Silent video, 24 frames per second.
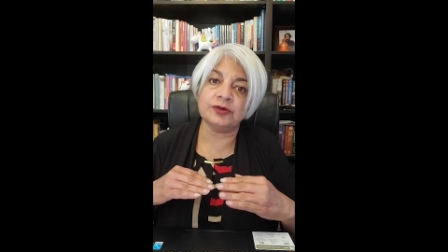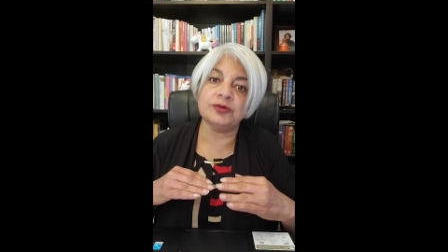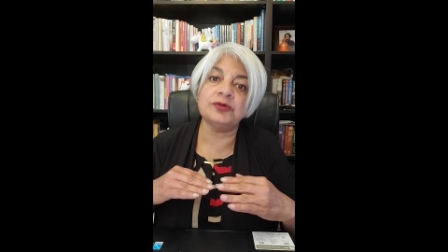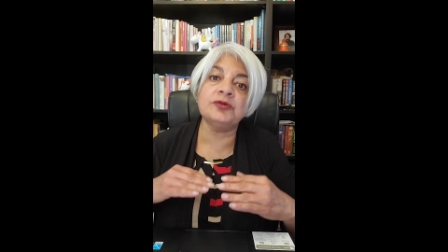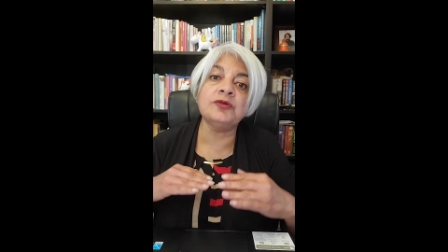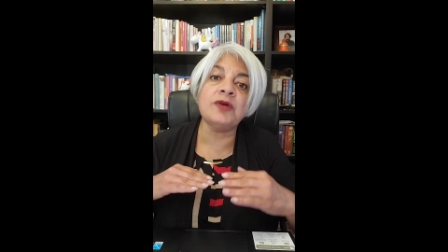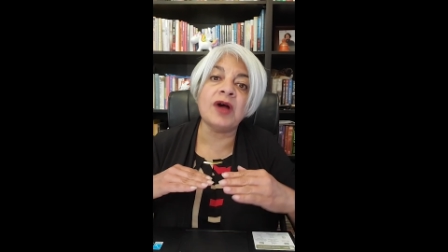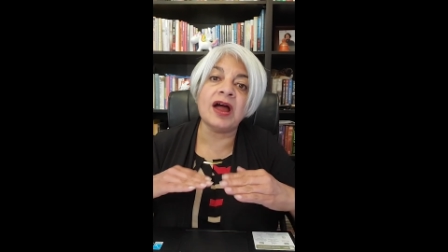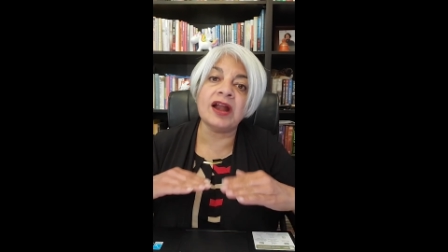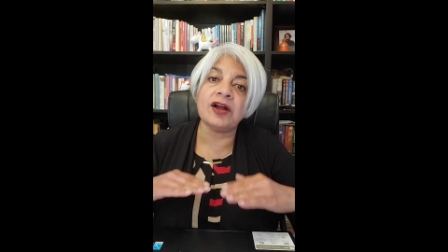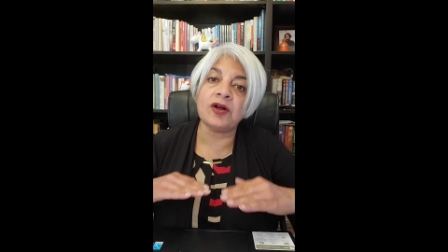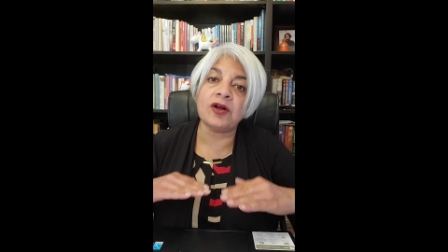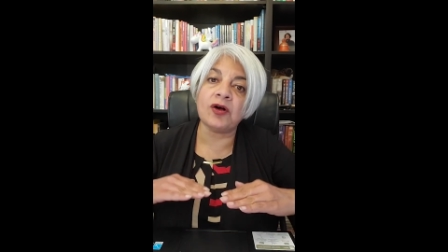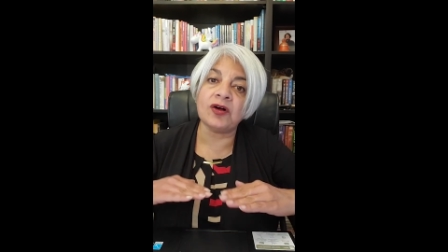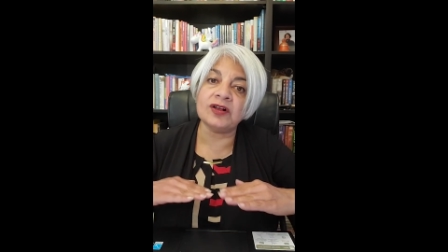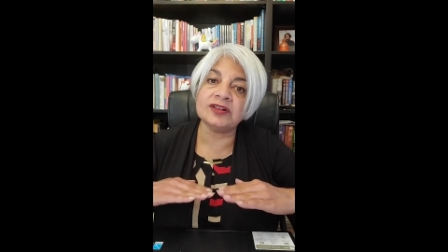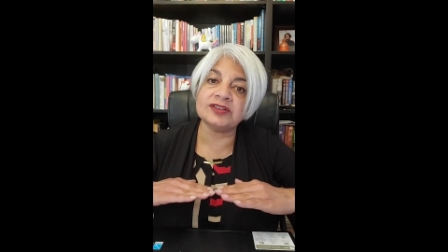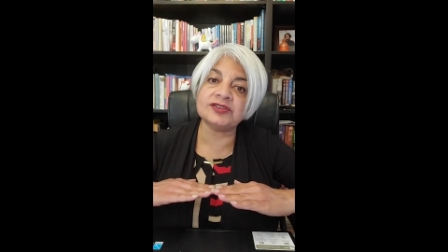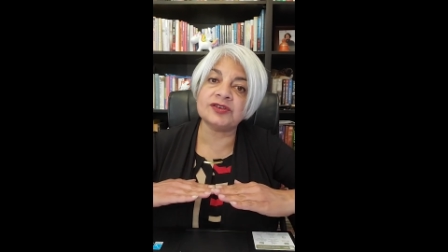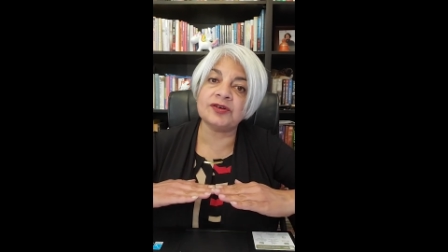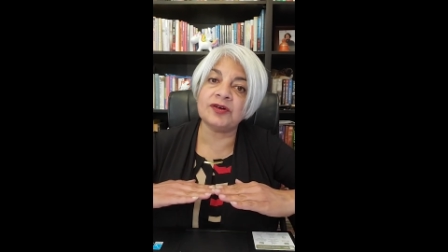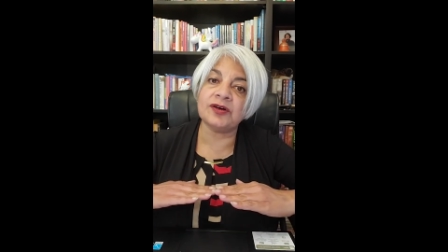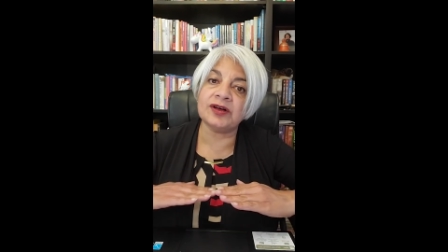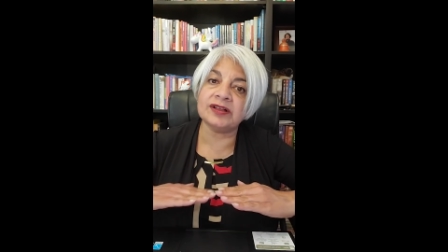who are
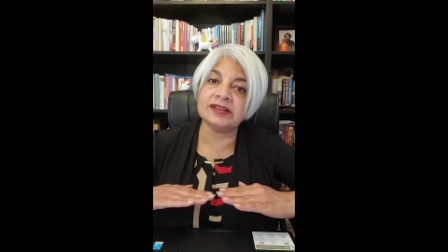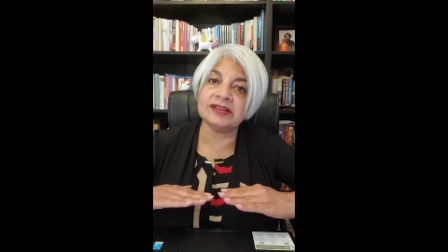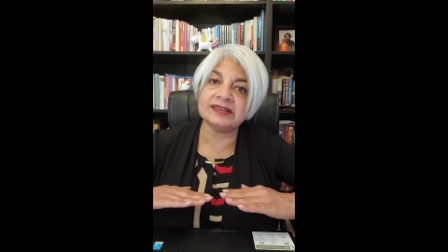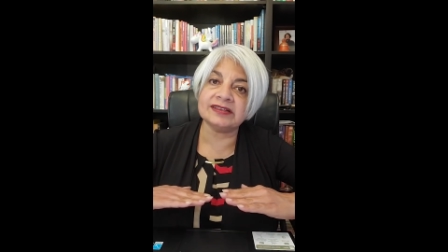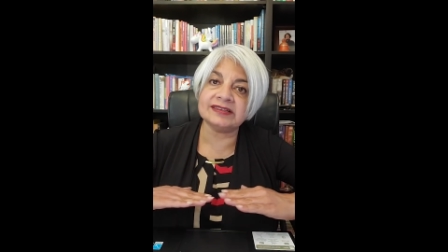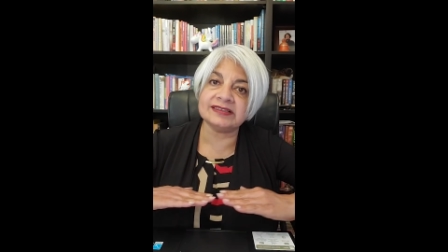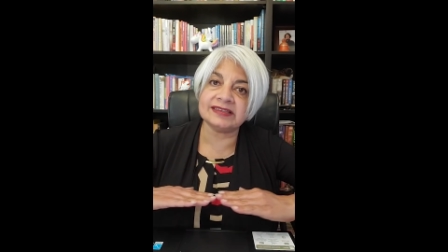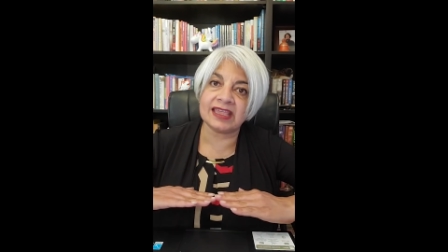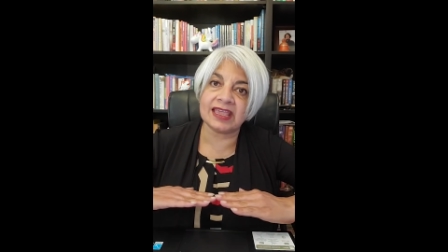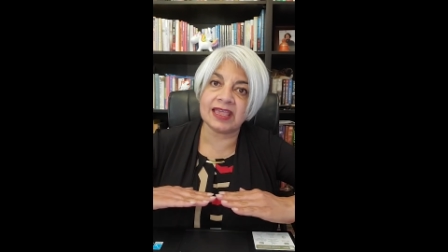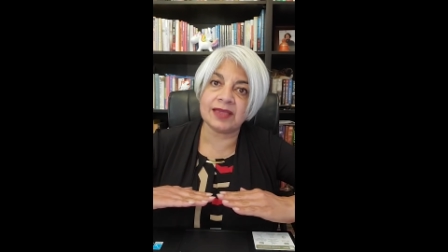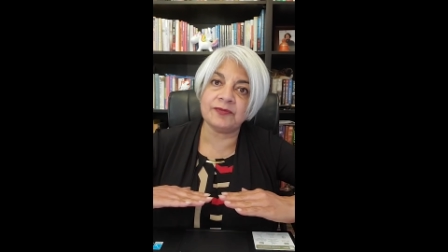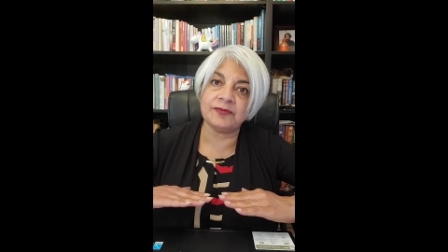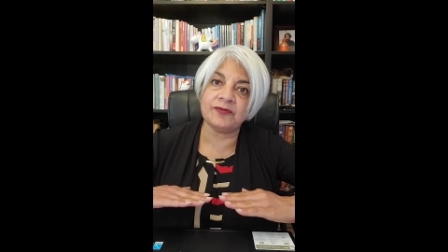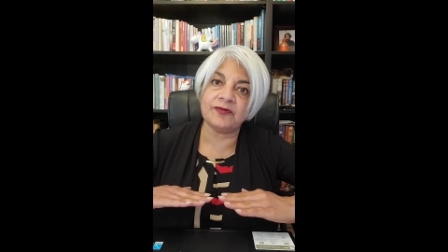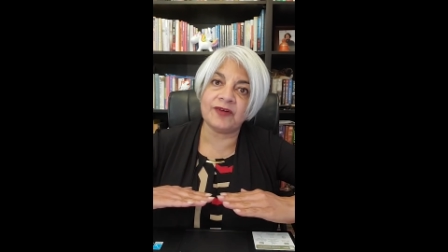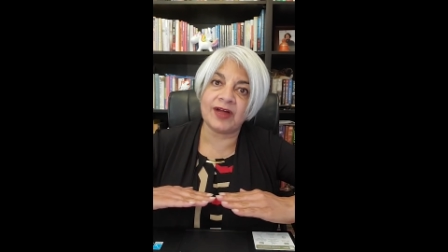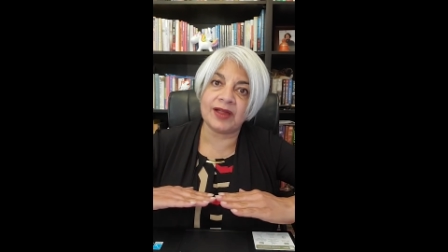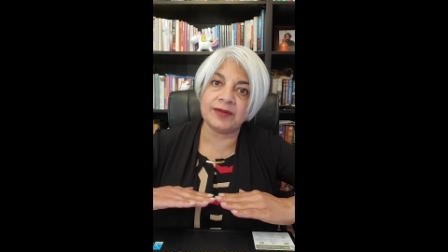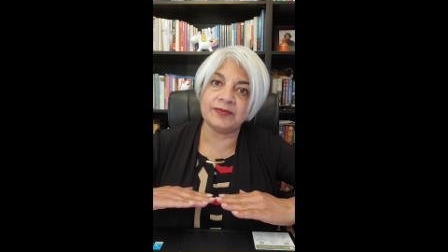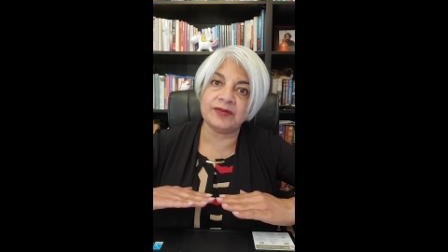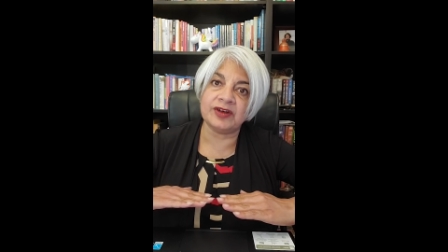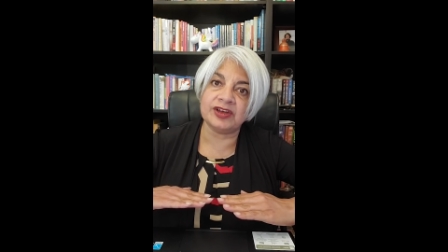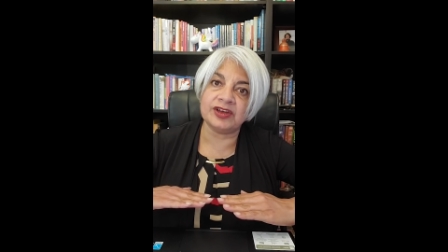also on the same
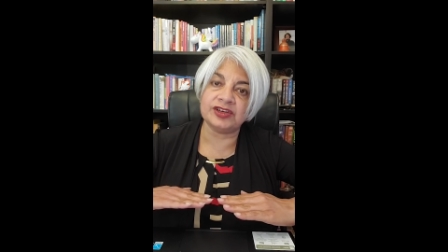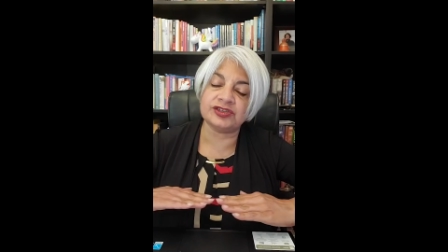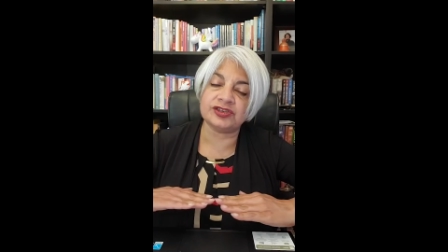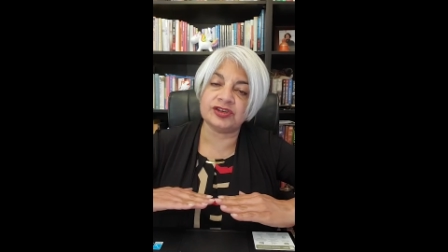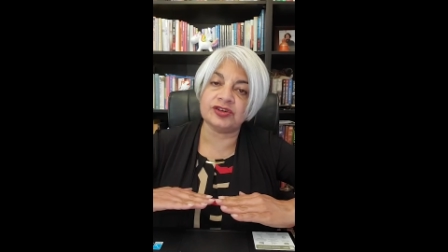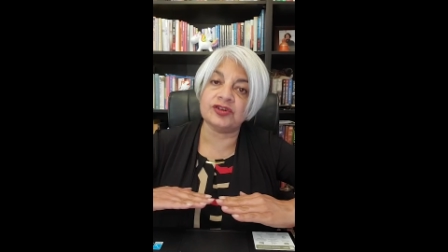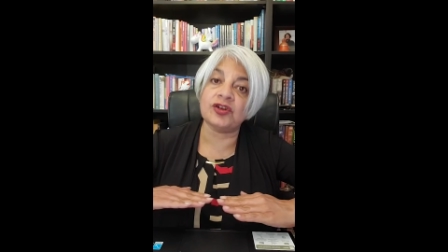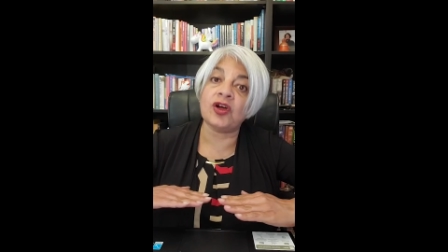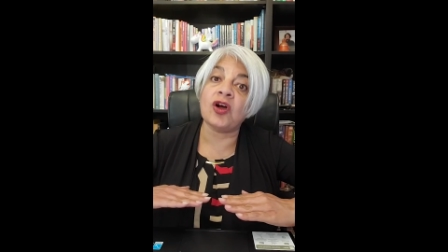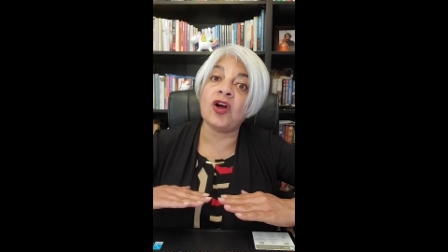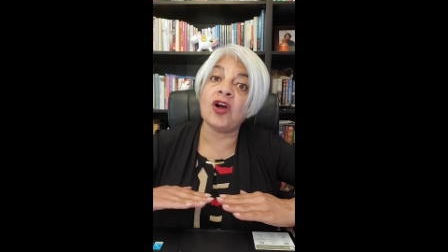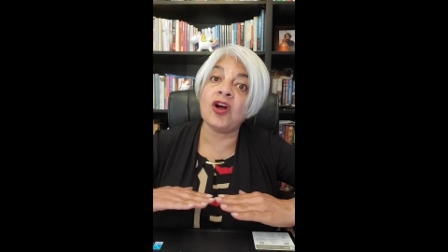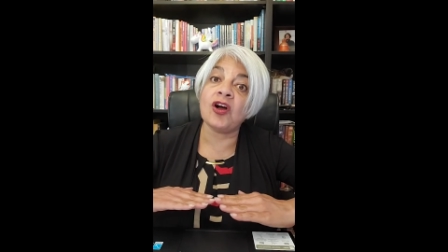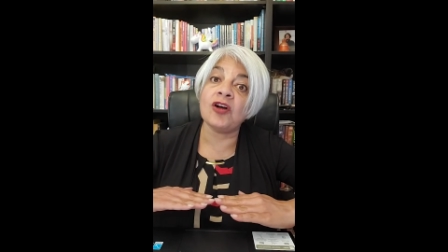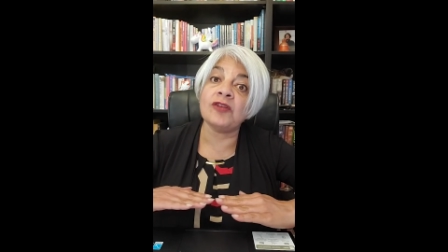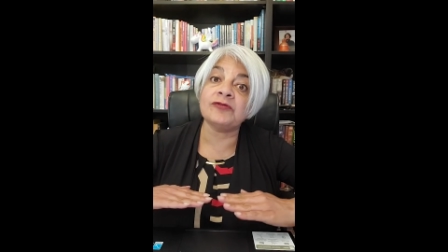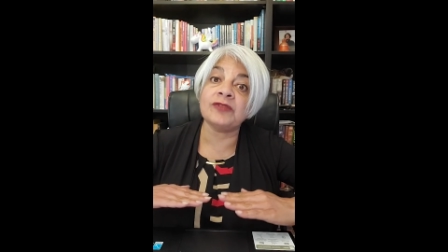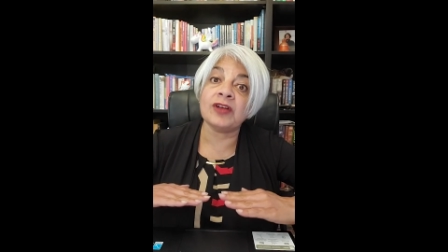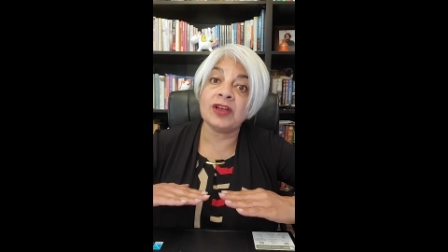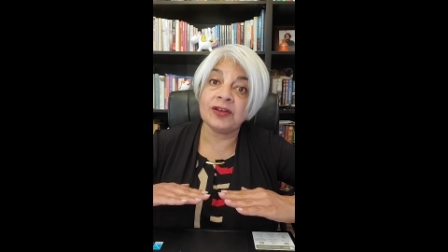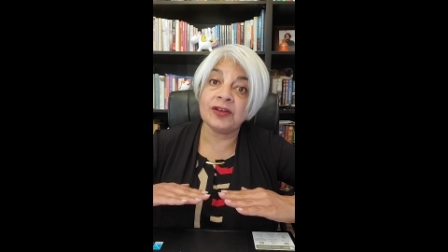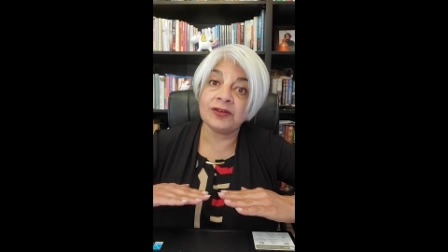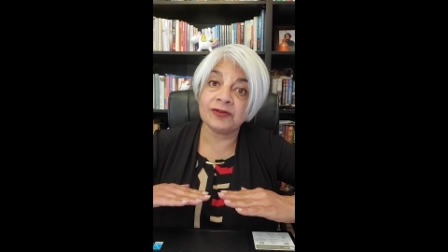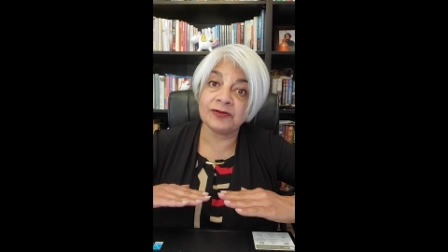vibration of
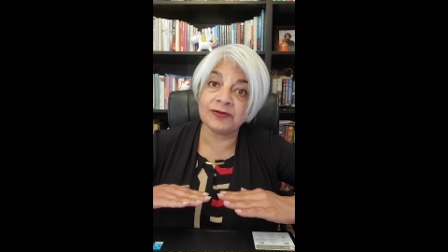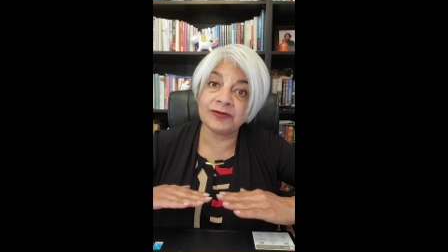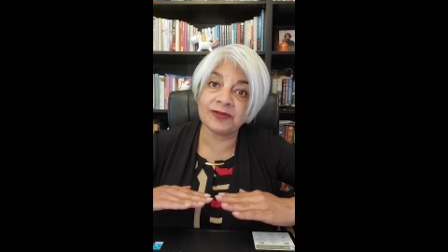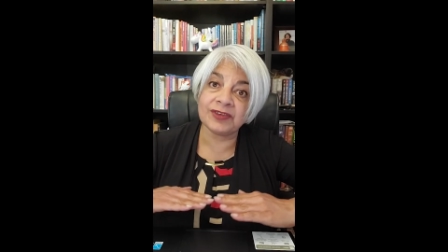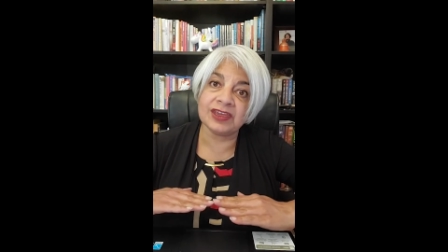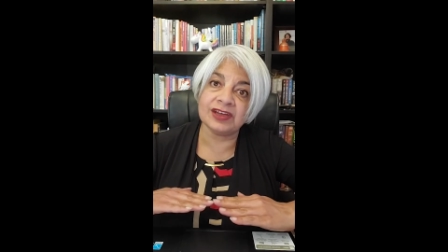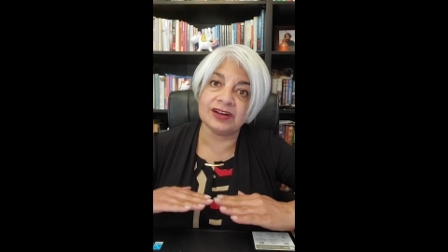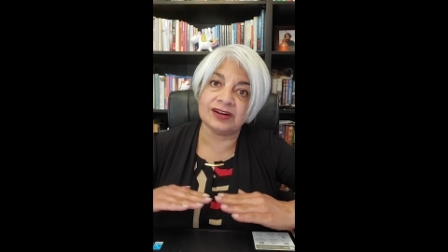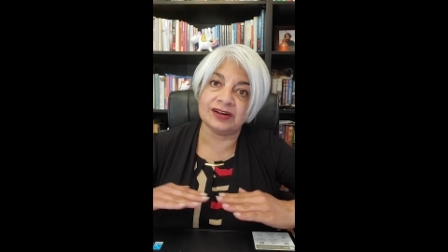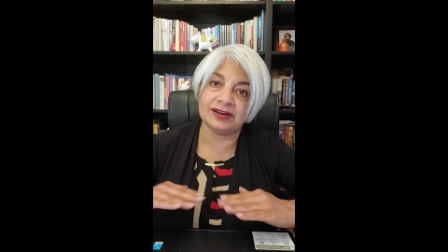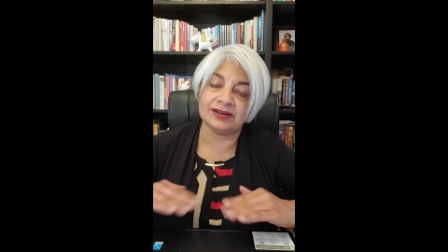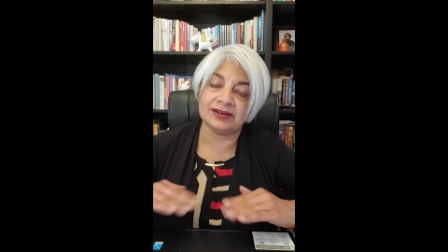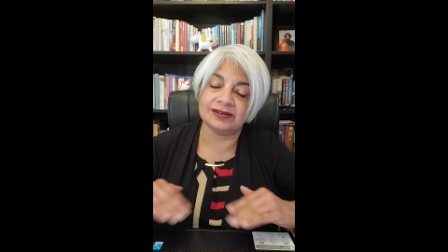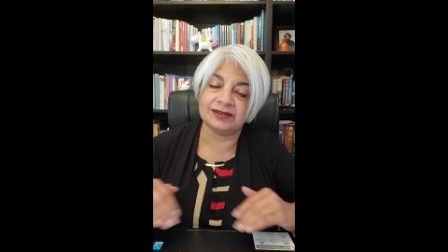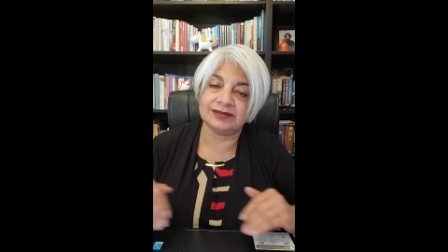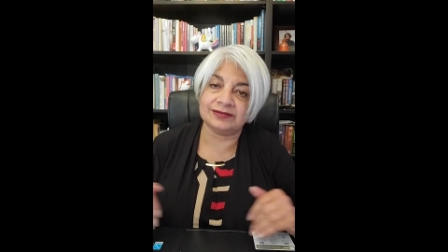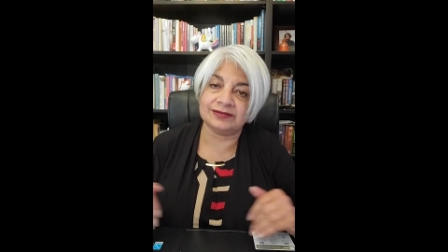fear.